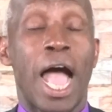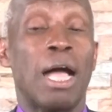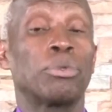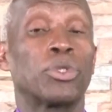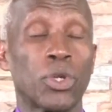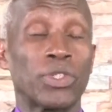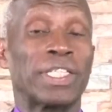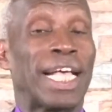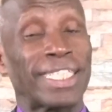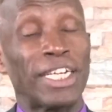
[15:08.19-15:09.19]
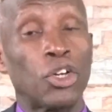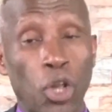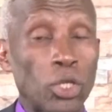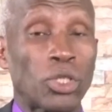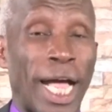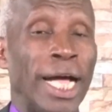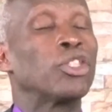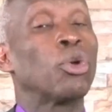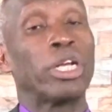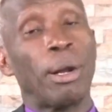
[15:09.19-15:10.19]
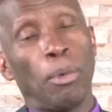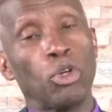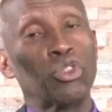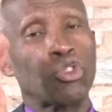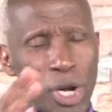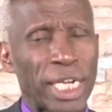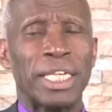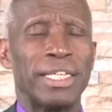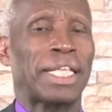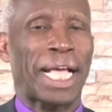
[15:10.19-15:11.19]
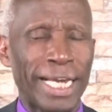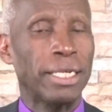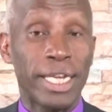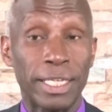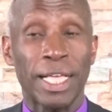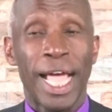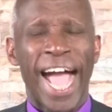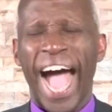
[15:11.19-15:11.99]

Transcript: I'm chosen as a daughter to demonstrate his kindness.